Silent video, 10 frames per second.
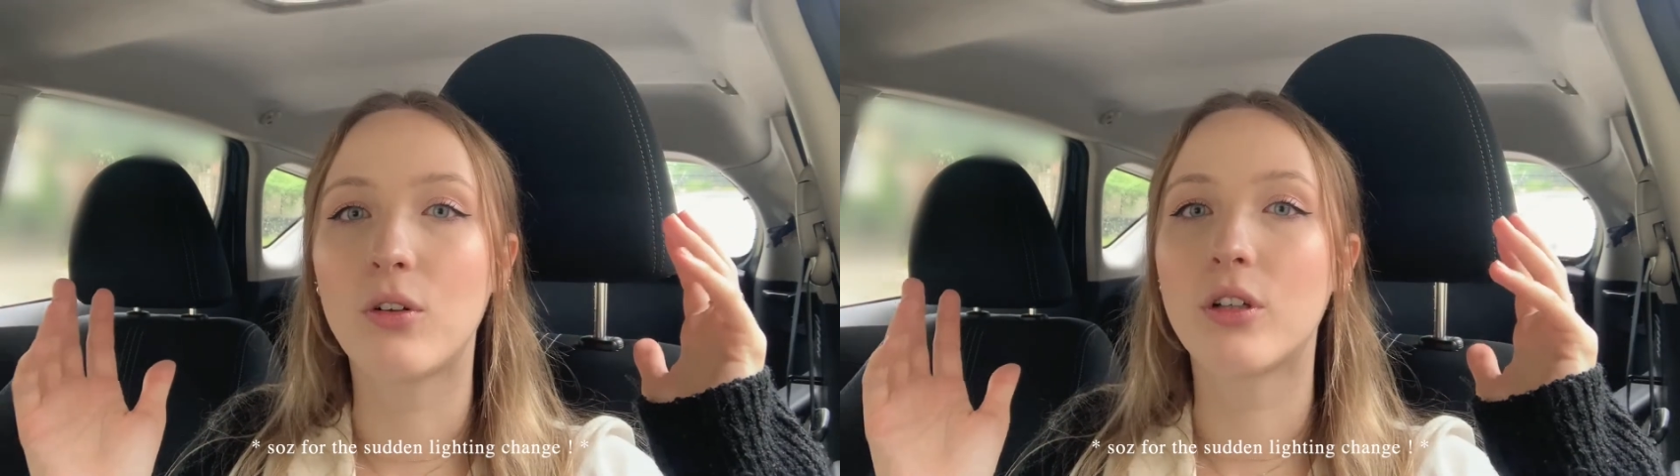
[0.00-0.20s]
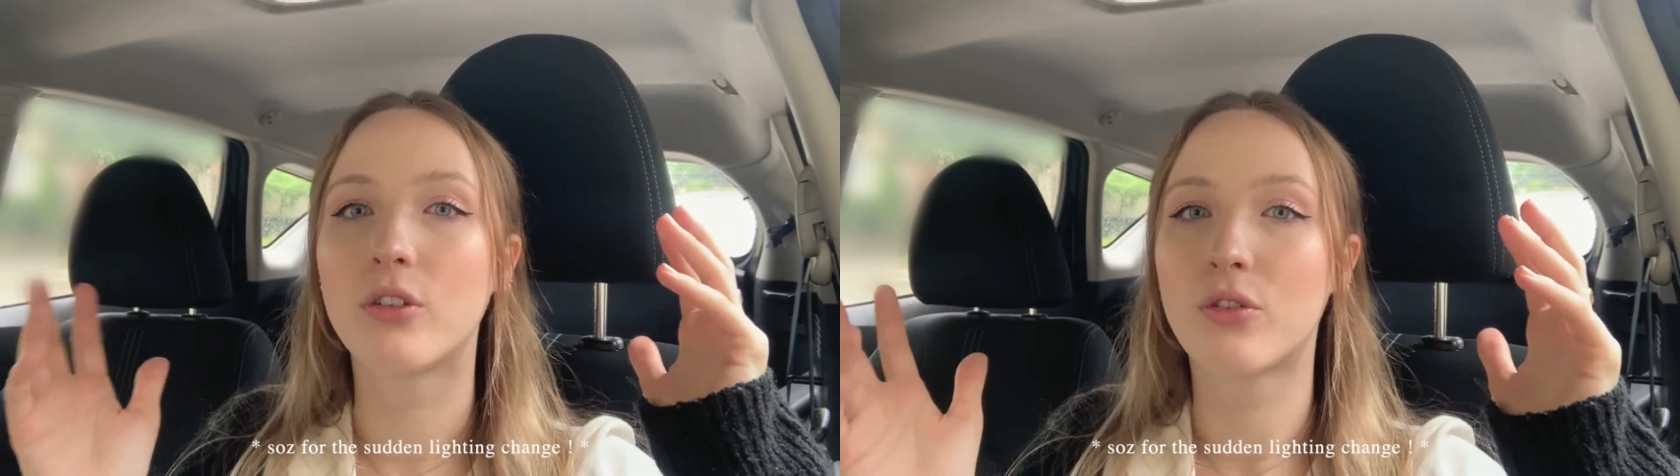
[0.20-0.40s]

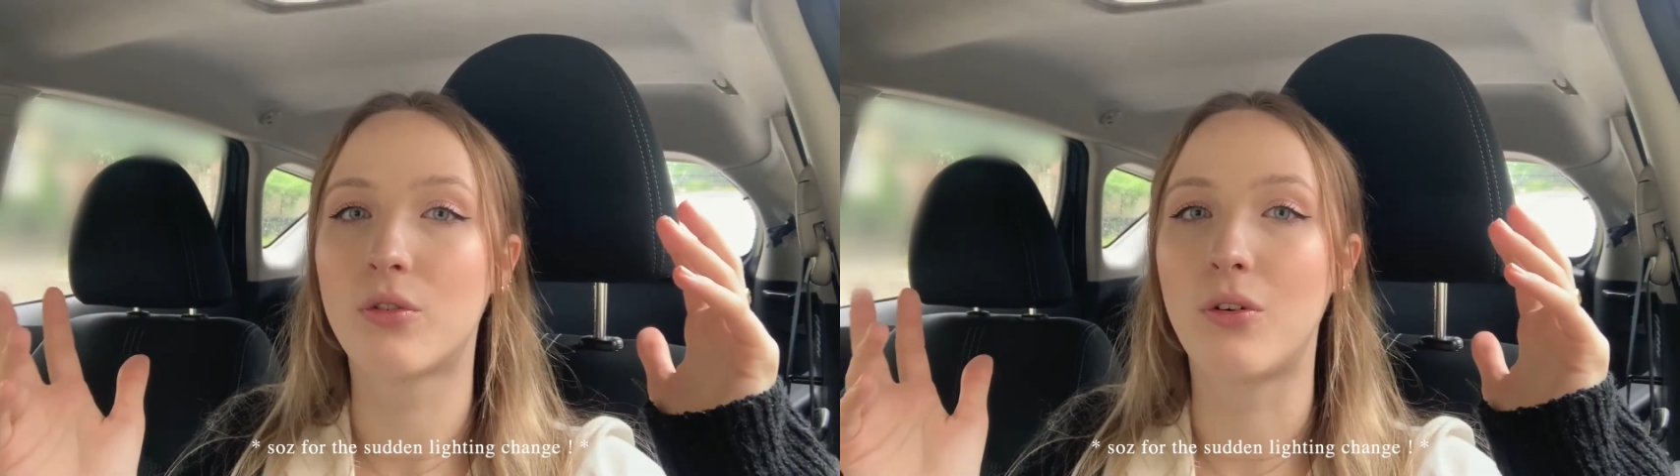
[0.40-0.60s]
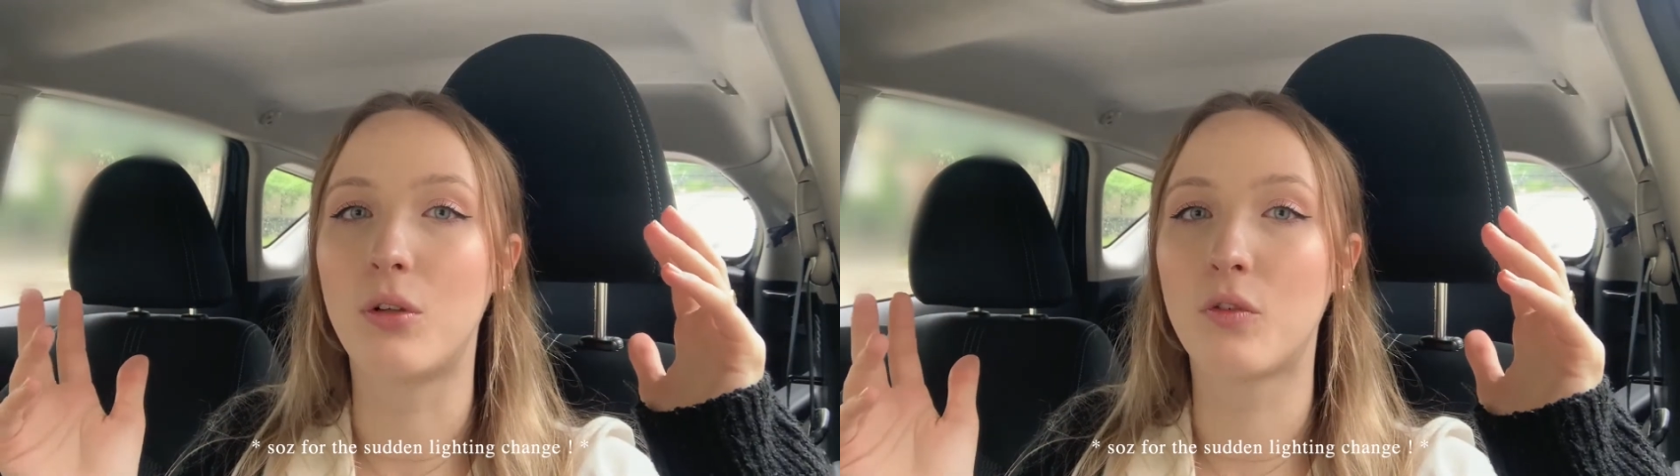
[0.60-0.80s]

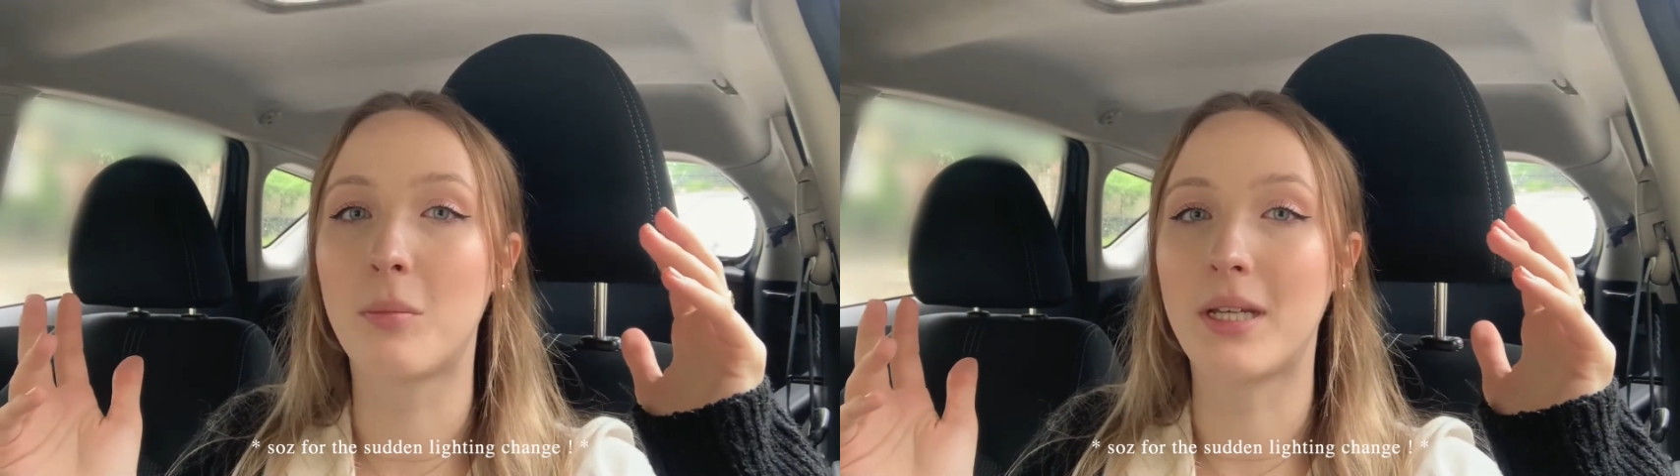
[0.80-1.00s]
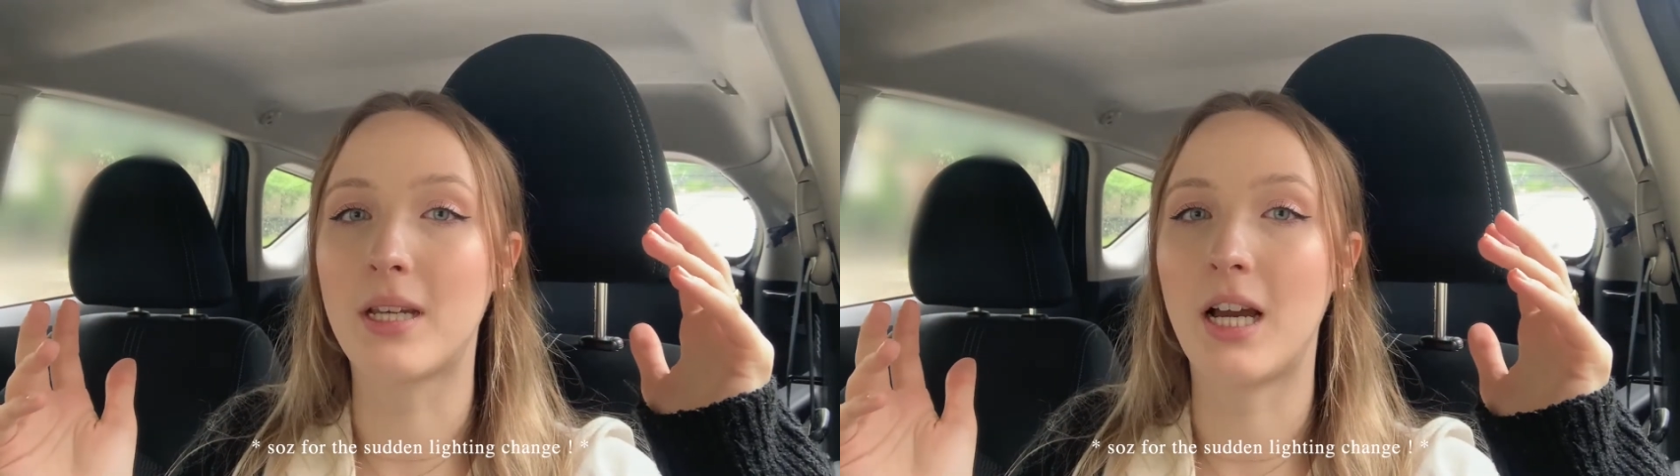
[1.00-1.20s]
control over
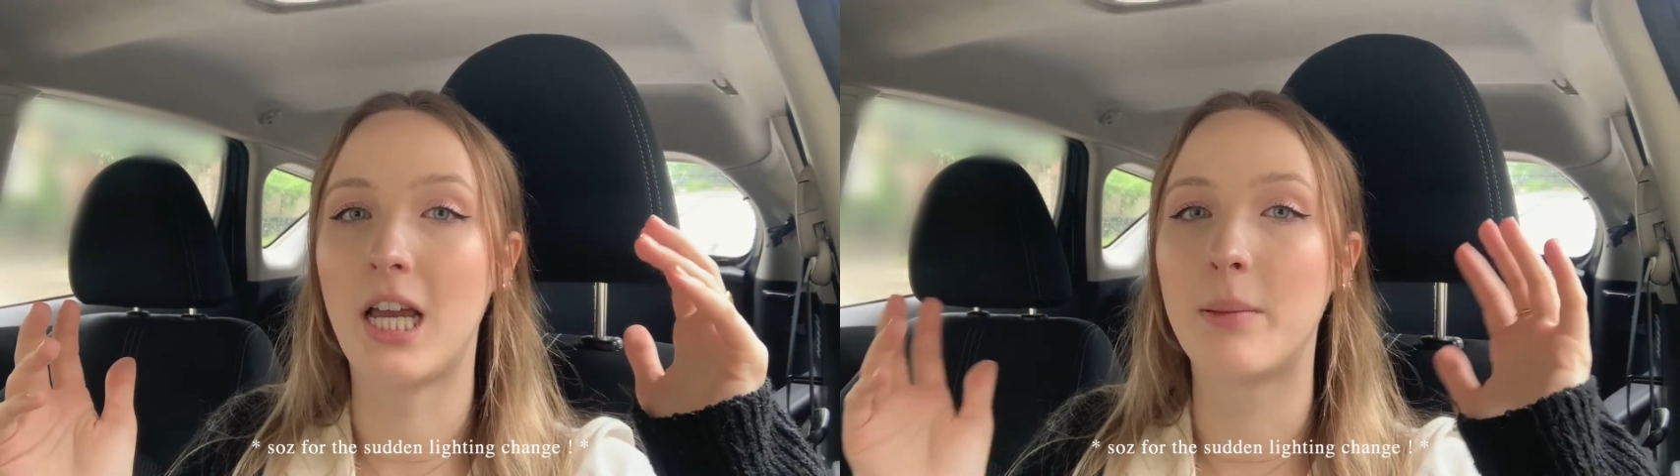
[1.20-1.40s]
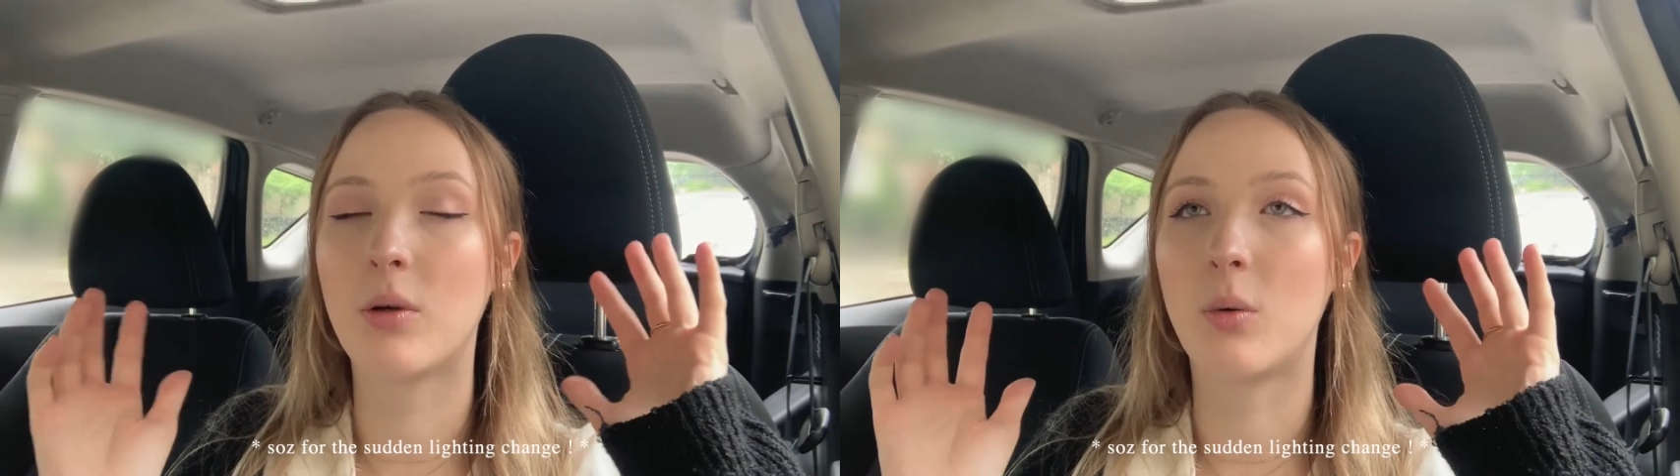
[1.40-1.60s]
my time,